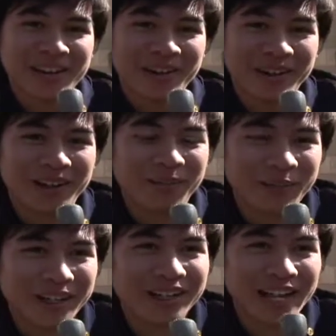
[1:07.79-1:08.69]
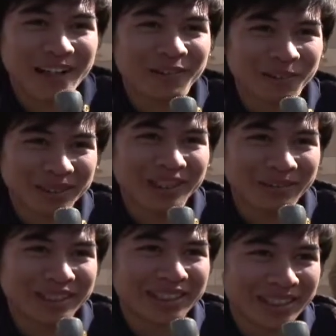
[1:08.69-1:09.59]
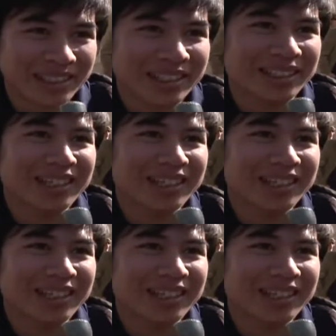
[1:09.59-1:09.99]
we'll, we'll finally have a really really good